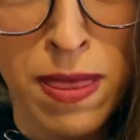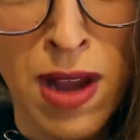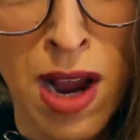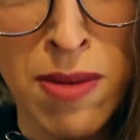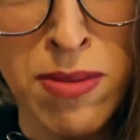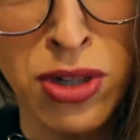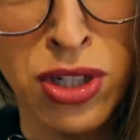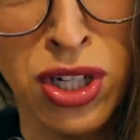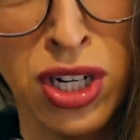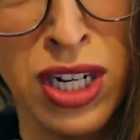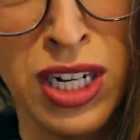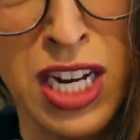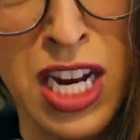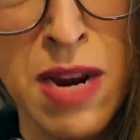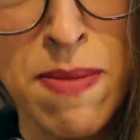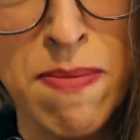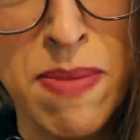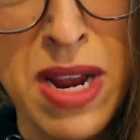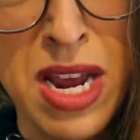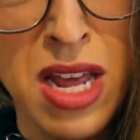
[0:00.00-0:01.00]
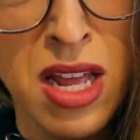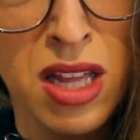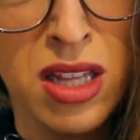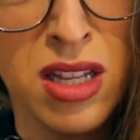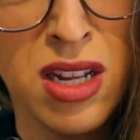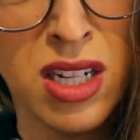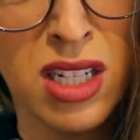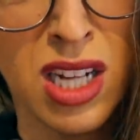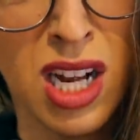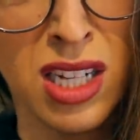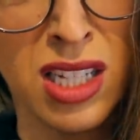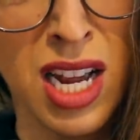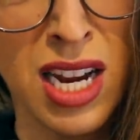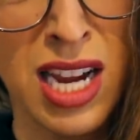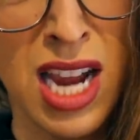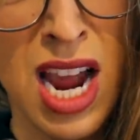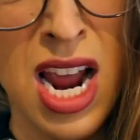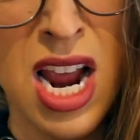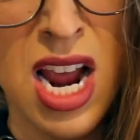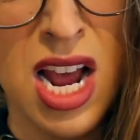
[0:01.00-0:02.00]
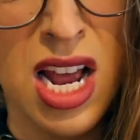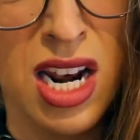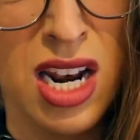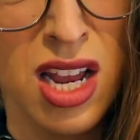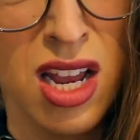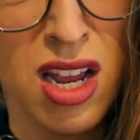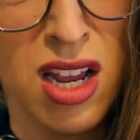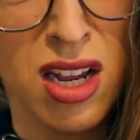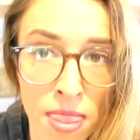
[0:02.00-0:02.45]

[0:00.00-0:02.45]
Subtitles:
I'm just gonna keep peeling this because I can.